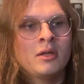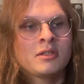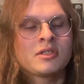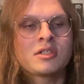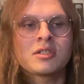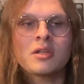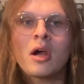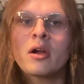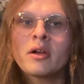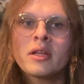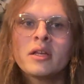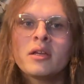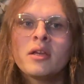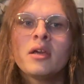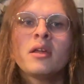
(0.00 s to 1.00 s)

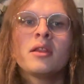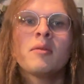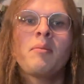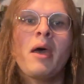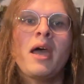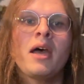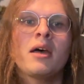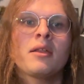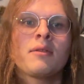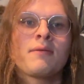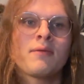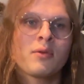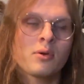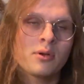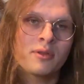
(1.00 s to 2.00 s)
started the
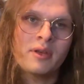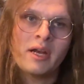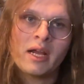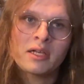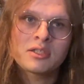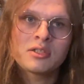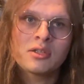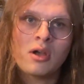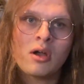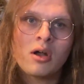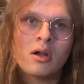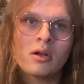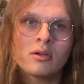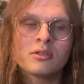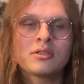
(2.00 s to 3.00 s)
path for the next
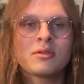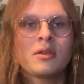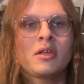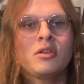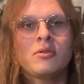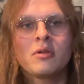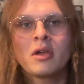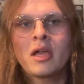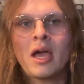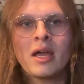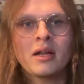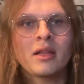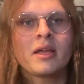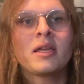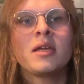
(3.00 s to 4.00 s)
song so that you could
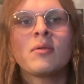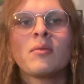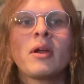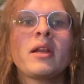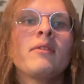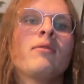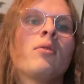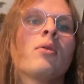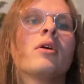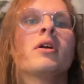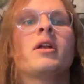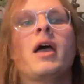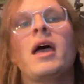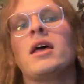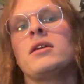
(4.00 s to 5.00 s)
kind of like get ready
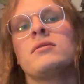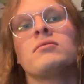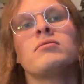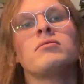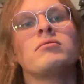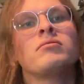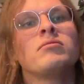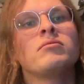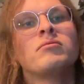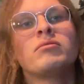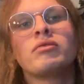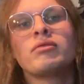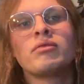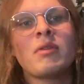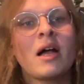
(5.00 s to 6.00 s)
for it, and
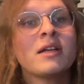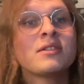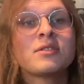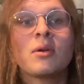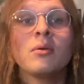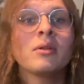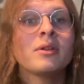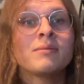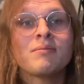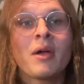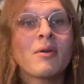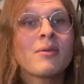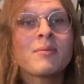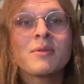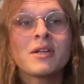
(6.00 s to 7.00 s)
I stole it.
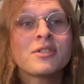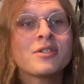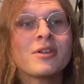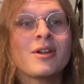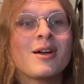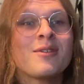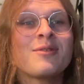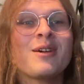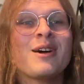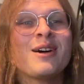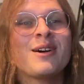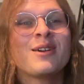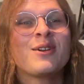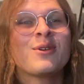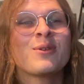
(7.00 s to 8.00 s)
I ripped that shit off.
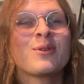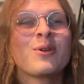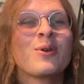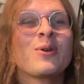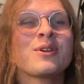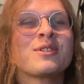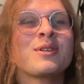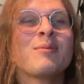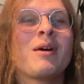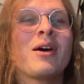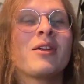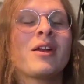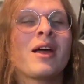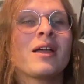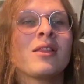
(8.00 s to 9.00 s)
No question
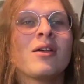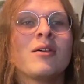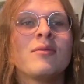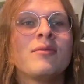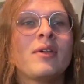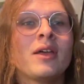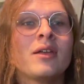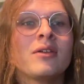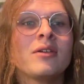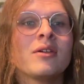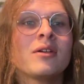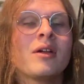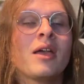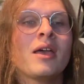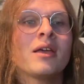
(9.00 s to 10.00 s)
about it. I love
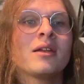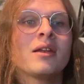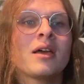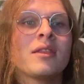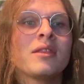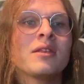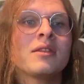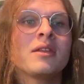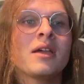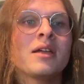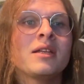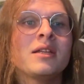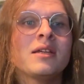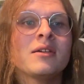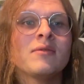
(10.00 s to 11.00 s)
Failure, and I think the
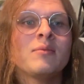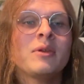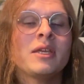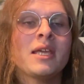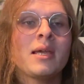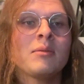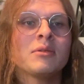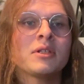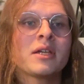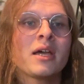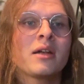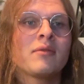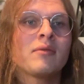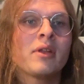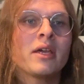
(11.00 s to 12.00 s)
idea of being able to
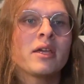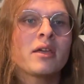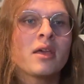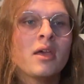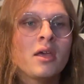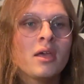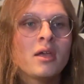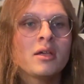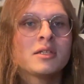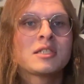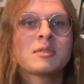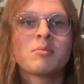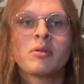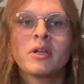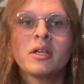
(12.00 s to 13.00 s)
kind of like
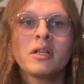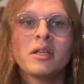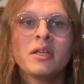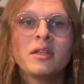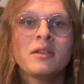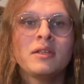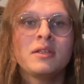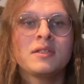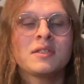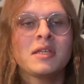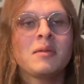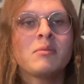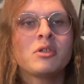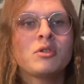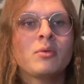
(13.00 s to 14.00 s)
sprinkle in these
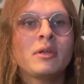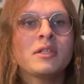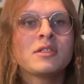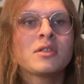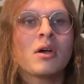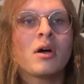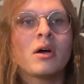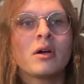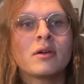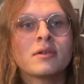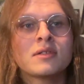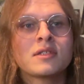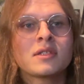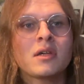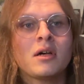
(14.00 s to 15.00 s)
in-between
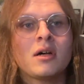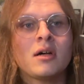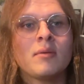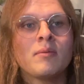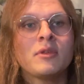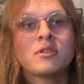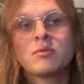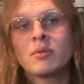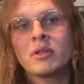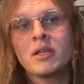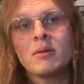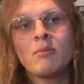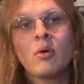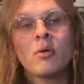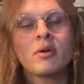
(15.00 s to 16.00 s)
songs is
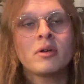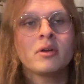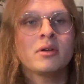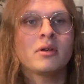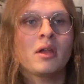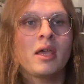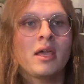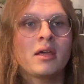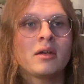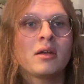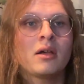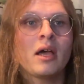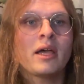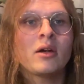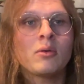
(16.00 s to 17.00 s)
really important,
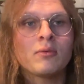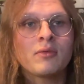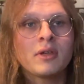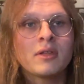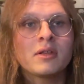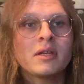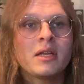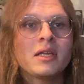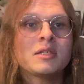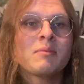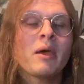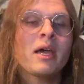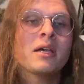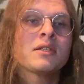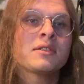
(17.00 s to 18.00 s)
and I Don't Feel the Days
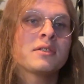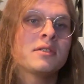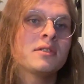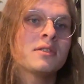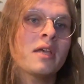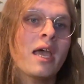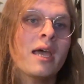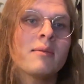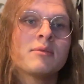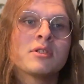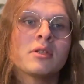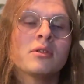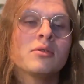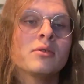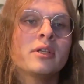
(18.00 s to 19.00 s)
Pass is
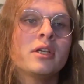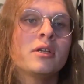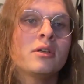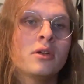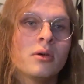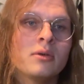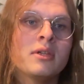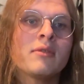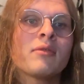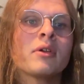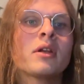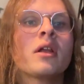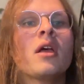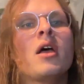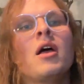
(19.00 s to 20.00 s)
absolutely no
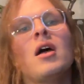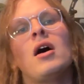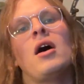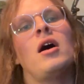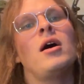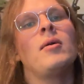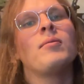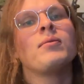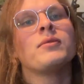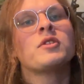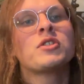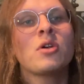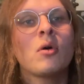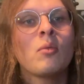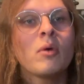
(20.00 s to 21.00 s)
different.
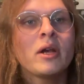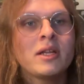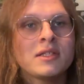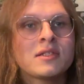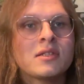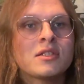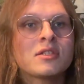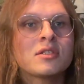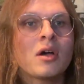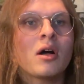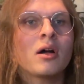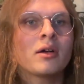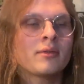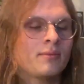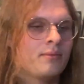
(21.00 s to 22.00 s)
So what is this
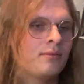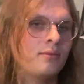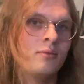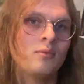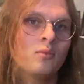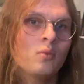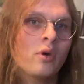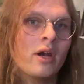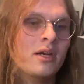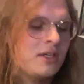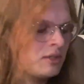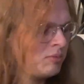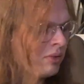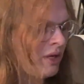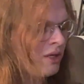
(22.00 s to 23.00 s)
song? What I
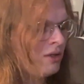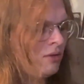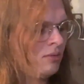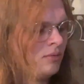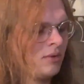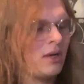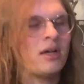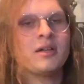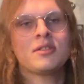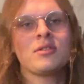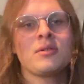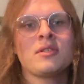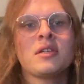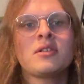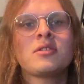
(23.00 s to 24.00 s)
just played you.
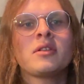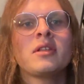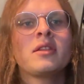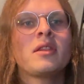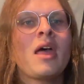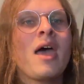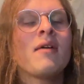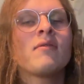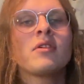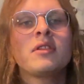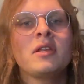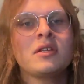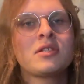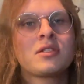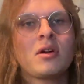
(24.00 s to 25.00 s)
So essentially
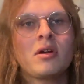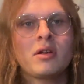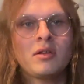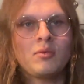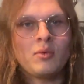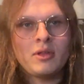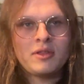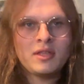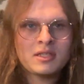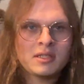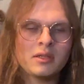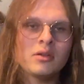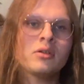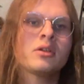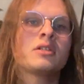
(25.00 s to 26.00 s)
everything started with
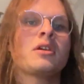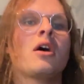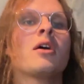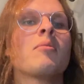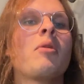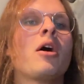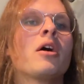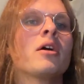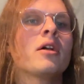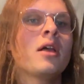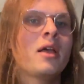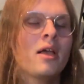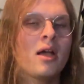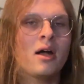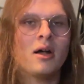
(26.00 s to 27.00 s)
this little guitar part.
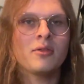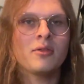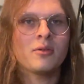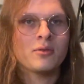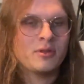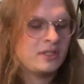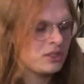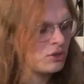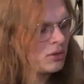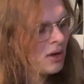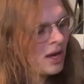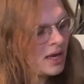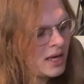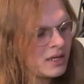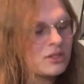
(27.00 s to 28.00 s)
There are these
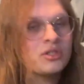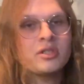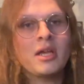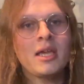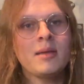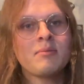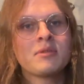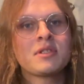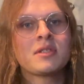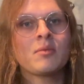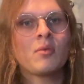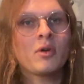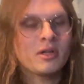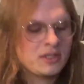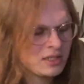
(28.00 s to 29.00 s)
triad shapes
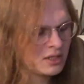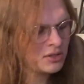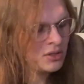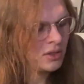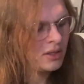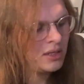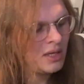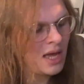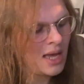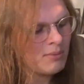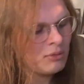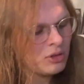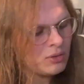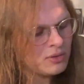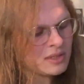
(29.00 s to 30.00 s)
where essentially
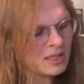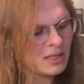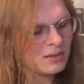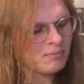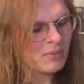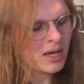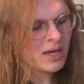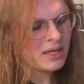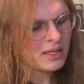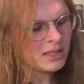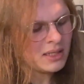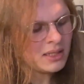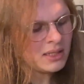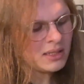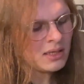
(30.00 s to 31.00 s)
I'm using my
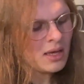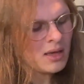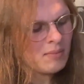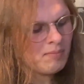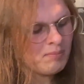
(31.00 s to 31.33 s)
E,